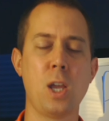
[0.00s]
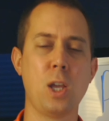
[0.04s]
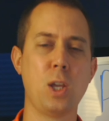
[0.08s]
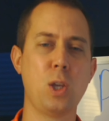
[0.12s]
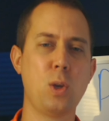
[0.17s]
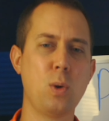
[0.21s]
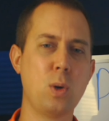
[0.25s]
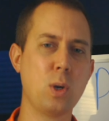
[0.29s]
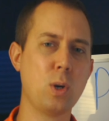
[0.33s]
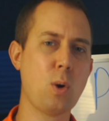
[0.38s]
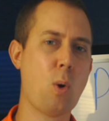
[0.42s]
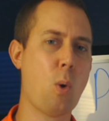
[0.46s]

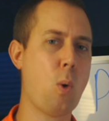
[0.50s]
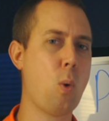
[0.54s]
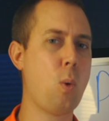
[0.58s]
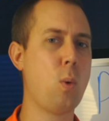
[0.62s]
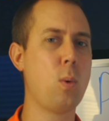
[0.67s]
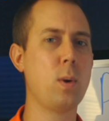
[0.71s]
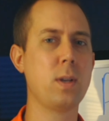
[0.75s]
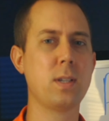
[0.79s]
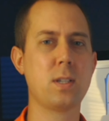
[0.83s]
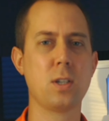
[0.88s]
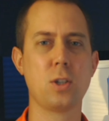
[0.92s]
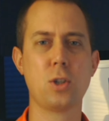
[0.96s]
you can
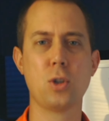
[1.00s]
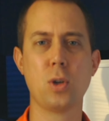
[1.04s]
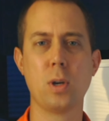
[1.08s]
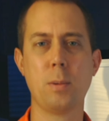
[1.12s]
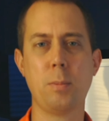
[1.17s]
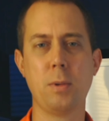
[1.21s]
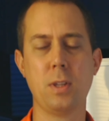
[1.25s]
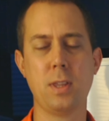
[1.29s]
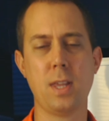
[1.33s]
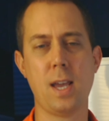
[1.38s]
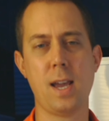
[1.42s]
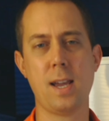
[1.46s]
always
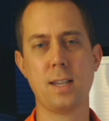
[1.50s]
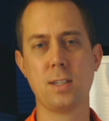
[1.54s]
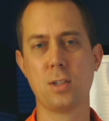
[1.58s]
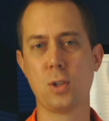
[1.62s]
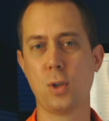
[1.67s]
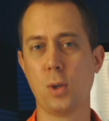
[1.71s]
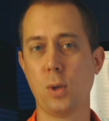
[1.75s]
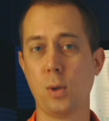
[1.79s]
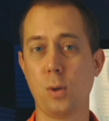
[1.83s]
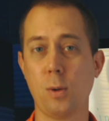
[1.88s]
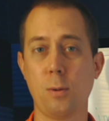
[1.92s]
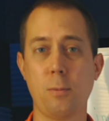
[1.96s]
attribute that
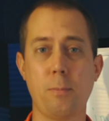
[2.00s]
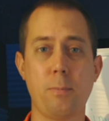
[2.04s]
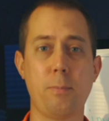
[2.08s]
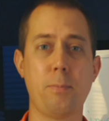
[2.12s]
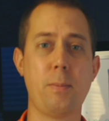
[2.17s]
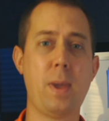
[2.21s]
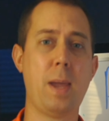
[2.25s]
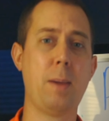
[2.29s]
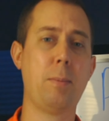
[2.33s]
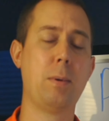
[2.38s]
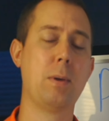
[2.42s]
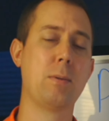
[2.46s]
to
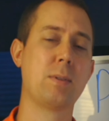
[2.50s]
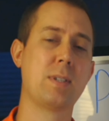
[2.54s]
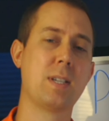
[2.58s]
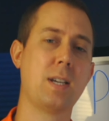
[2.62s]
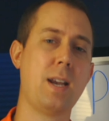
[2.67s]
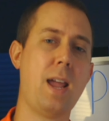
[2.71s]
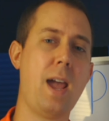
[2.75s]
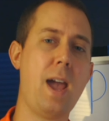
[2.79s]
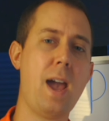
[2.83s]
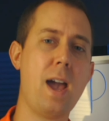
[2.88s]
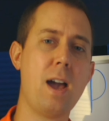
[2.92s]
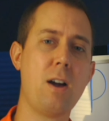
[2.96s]
maybe it was
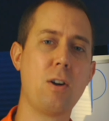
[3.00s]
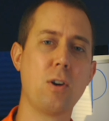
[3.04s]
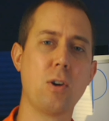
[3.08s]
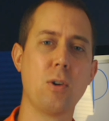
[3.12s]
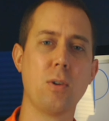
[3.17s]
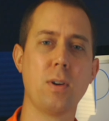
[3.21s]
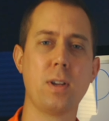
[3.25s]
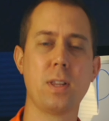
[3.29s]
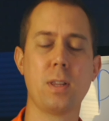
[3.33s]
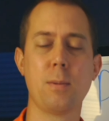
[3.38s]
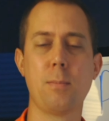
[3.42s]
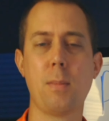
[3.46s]
an
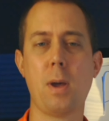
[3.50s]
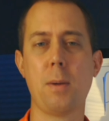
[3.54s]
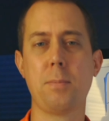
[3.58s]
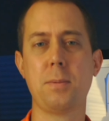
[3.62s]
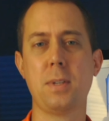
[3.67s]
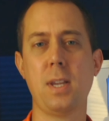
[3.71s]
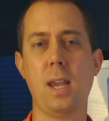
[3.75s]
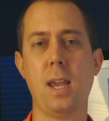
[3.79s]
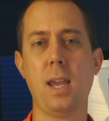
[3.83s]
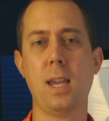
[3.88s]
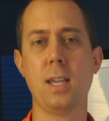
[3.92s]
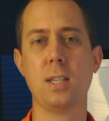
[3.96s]
algorithm
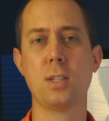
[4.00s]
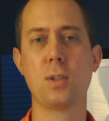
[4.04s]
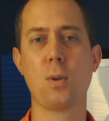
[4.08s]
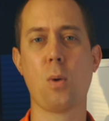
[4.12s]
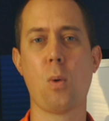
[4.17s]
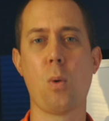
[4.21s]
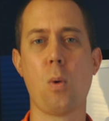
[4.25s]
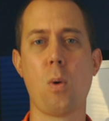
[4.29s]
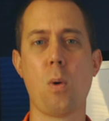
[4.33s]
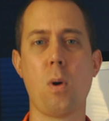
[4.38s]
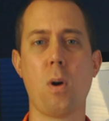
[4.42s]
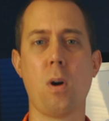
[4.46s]
update,
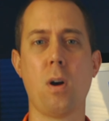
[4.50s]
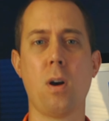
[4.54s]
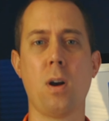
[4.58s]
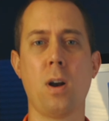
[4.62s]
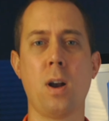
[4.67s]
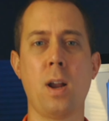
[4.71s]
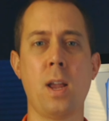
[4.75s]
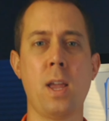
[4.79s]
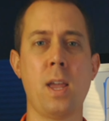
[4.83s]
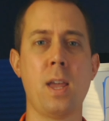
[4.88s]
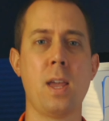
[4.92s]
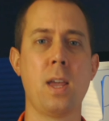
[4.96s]

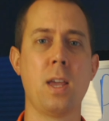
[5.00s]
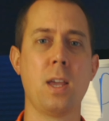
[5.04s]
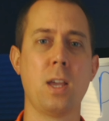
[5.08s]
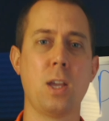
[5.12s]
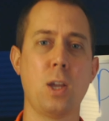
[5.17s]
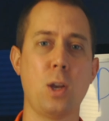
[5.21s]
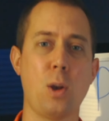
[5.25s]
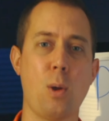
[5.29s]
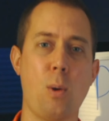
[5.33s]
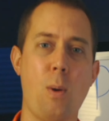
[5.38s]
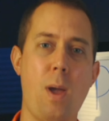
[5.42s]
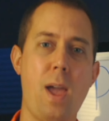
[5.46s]
or
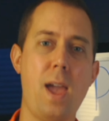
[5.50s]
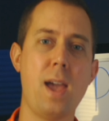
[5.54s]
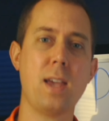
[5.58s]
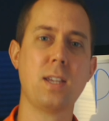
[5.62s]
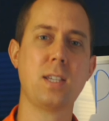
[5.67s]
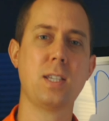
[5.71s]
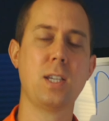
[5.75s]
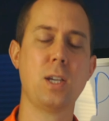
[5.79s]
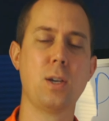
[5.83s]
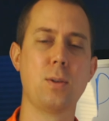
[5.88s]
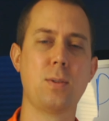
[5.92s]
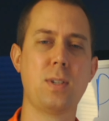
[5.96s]

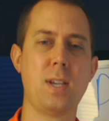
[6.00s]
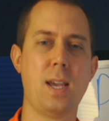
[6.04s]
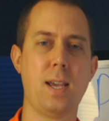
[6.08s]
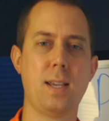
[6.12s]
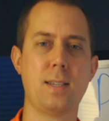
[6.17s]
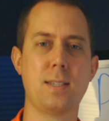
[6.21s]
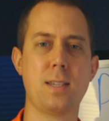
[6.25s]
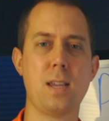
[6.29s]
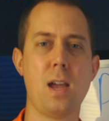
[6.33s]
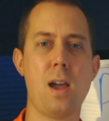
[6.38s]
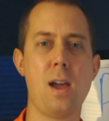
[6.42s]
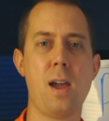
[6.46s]
SEO
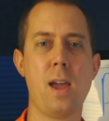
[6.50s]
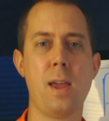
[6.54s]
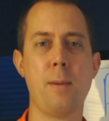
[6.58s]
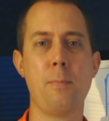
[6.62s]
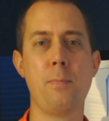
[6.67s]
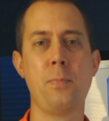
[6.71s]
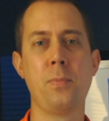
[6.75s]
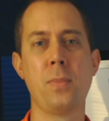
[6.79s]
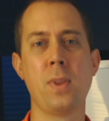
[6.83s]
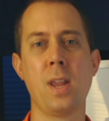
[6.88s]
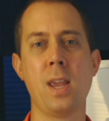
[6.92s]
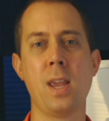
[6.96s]
takes time.